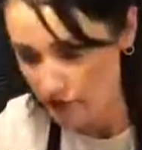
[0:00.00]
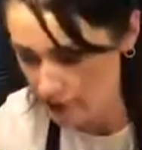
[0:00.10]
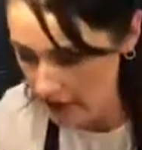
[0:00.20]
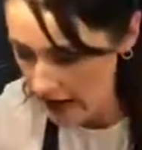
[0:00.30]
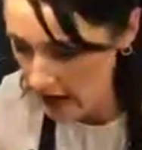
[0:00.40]
for
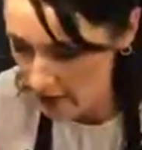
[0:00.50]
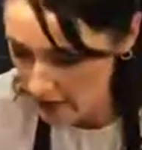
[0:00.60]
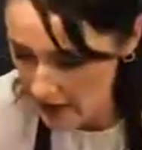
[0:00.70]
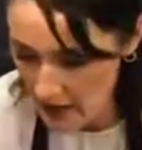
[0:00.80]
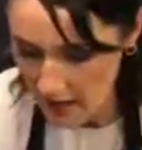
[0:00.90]
an hour and a
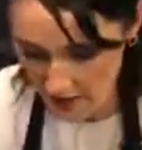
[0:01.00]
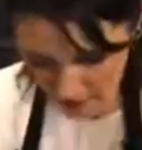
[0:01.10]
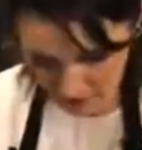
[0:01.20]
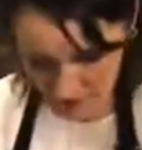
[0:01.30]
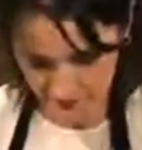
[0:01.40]

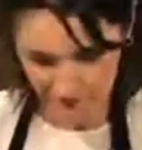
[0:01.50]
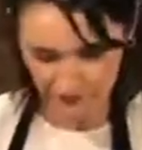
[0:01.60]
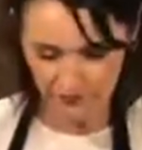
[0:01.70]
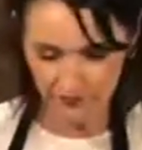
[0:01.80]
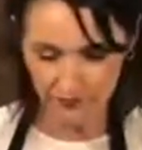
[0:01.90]
half,
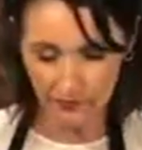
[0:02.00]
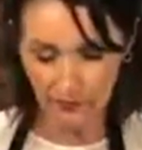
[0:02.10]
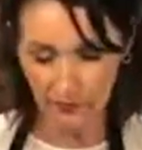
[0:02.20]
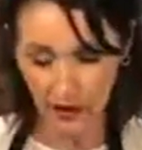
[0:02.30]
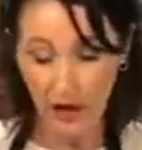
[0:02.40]

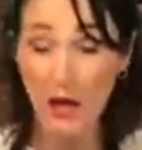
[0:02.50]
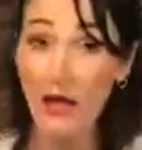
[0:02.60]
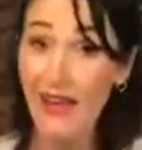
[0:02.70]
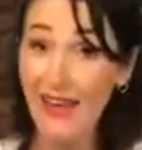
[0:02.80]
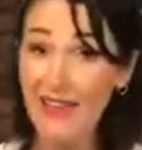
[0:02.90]

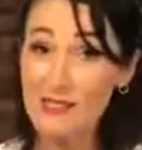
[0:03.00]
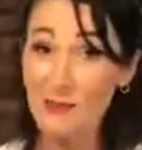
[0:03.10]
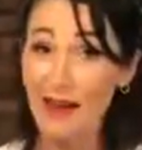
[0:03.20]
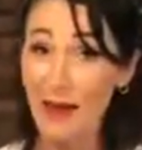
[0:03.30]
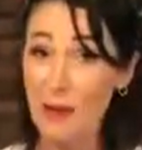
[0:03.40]
here's
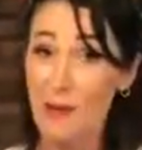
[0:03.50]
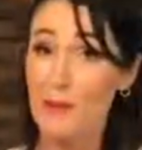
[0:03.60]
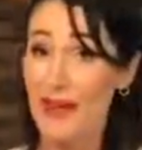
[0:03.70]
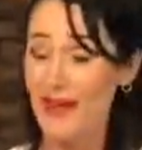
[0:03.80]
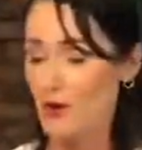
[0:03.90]
one I
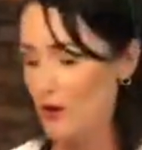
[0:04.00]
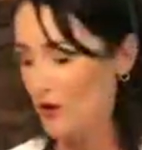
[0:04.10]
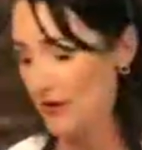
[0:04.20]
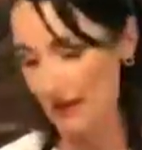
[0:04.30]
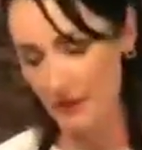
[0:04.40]
prepared
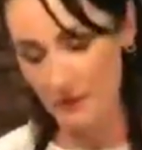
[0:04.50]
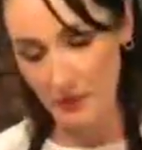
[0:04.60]
earlier.